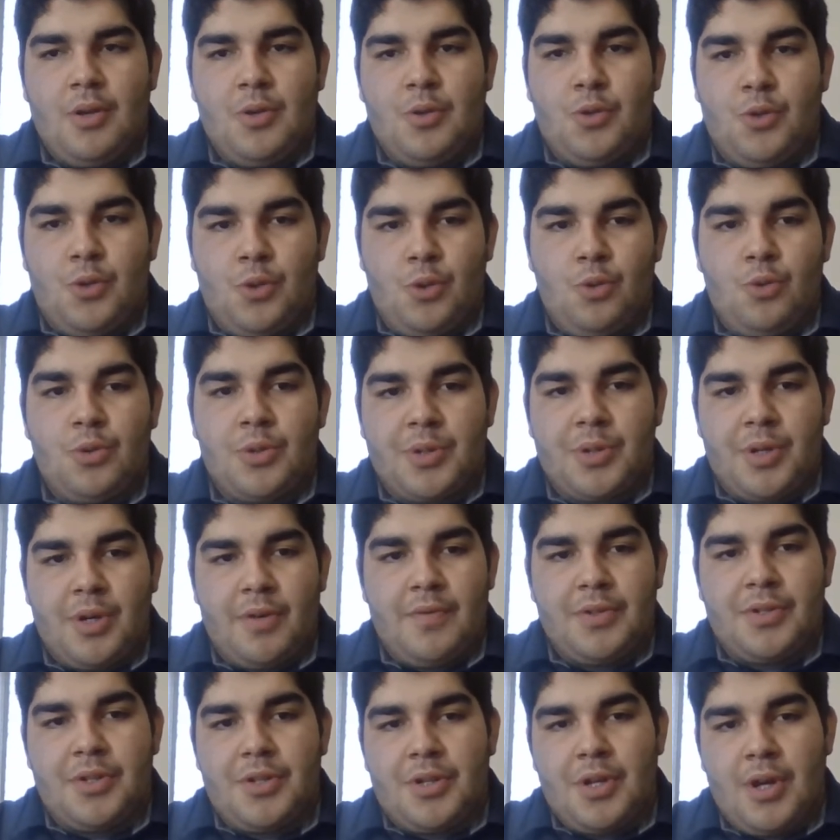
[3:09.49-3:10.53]
do
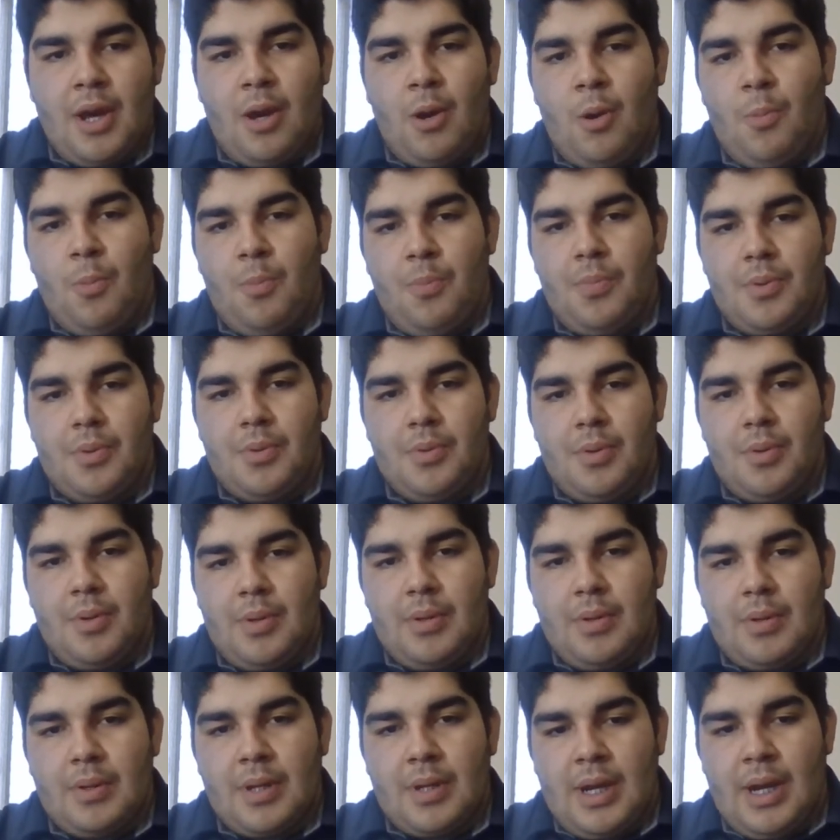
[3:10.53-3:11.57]
service, to help
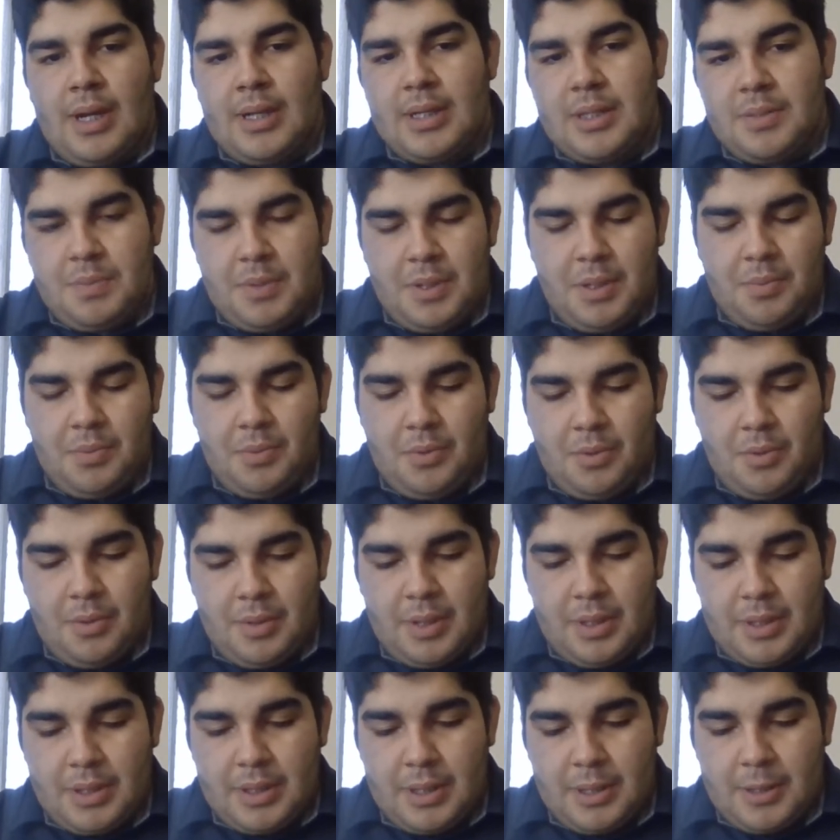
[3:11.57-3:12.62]
God's people
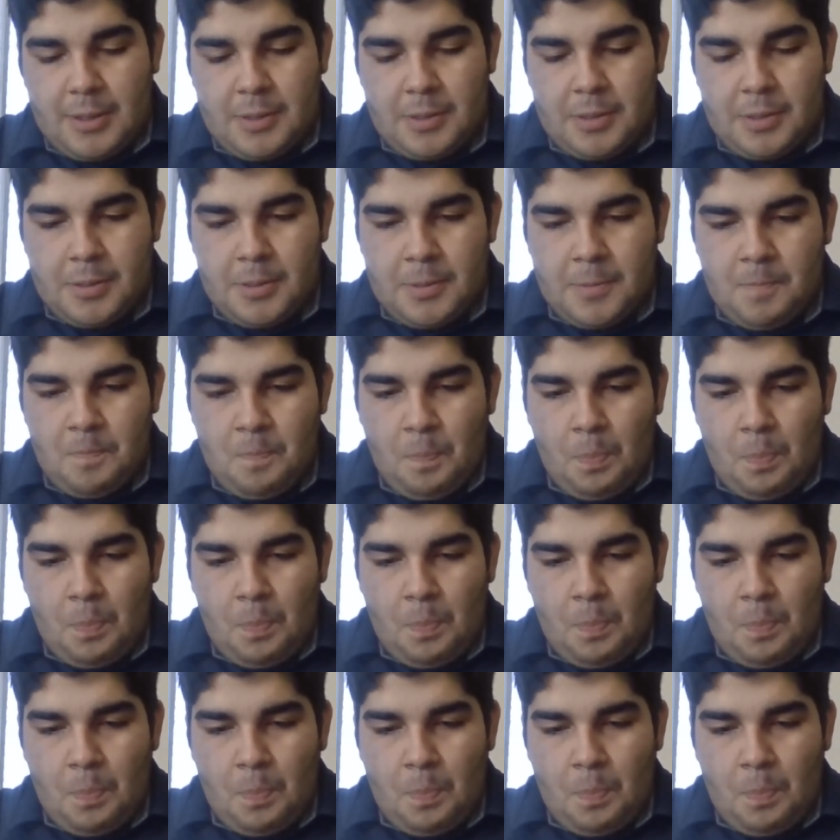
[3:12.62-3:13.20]
in a sense.